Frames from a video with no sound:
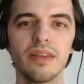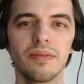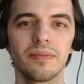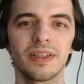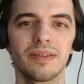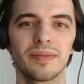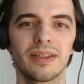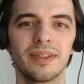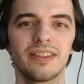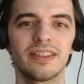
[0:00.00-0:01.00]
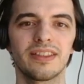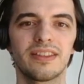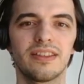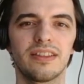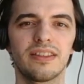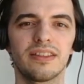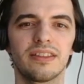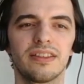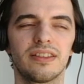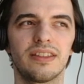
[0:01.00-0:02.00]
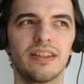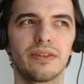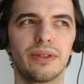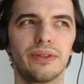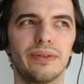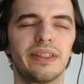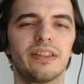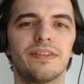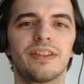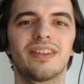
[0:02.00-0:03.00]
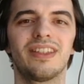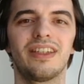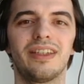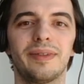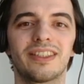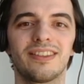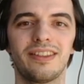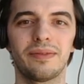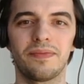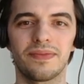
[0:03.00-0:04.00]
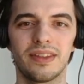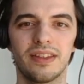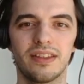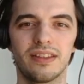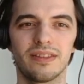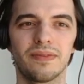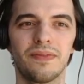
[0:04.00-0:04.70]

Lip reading: I'm not just standing around doing nothing. I'm actually, uh,